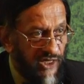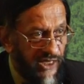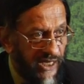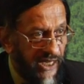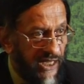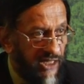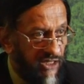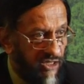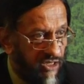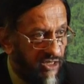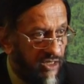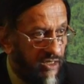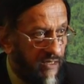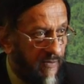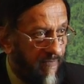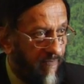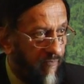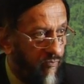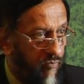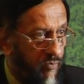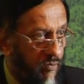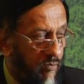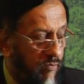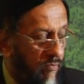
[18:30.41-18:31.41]
deaths
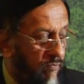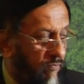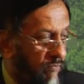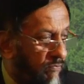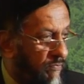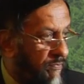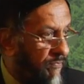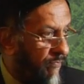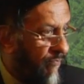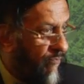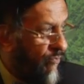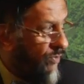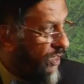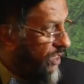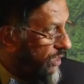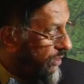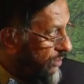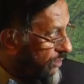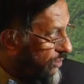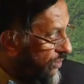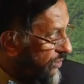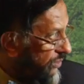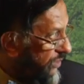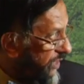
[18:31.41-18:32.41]

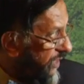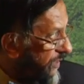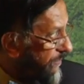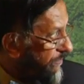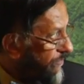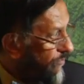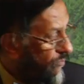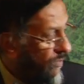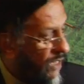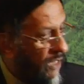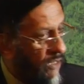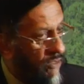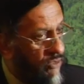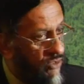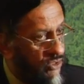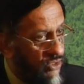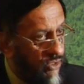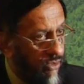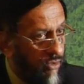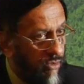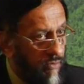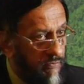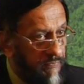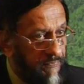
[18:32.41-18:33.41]
occurring.
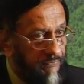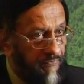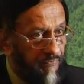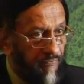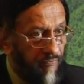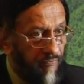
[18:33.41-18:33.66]
So